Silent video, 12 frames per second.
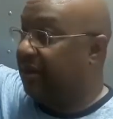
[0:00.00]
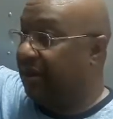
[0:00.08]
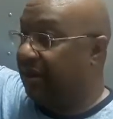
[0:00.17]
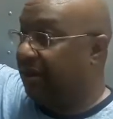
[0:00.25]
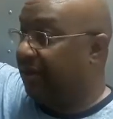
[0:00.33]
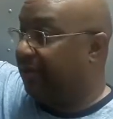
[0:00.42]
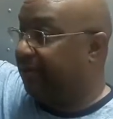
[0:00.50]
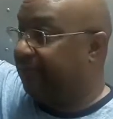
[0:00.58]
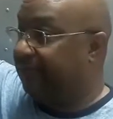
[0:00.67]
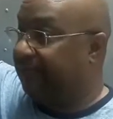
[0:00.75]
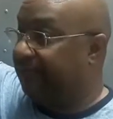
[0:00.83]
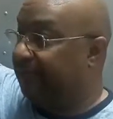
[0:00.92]

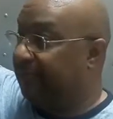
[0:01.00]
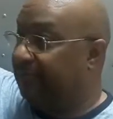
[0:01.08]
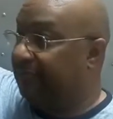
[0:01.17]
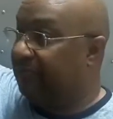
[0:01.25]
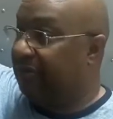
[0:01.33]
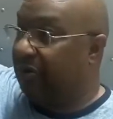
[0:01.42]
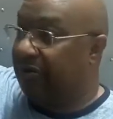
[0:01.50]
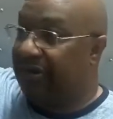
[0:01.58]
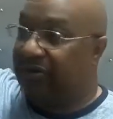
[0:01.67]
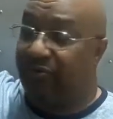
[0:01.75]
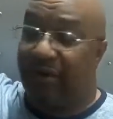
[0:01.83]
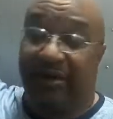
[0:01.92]

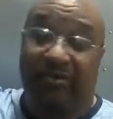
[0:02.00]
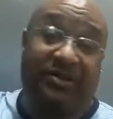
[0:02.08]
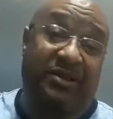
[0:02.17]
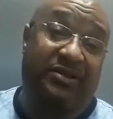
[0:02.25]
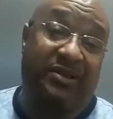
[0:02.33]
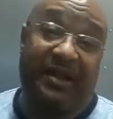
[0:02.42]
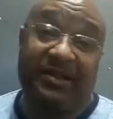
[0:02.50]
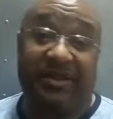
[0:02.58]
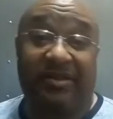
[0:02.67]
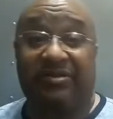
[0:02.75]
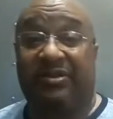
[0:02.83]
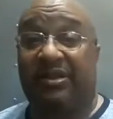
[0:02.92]
There's radio station antennas,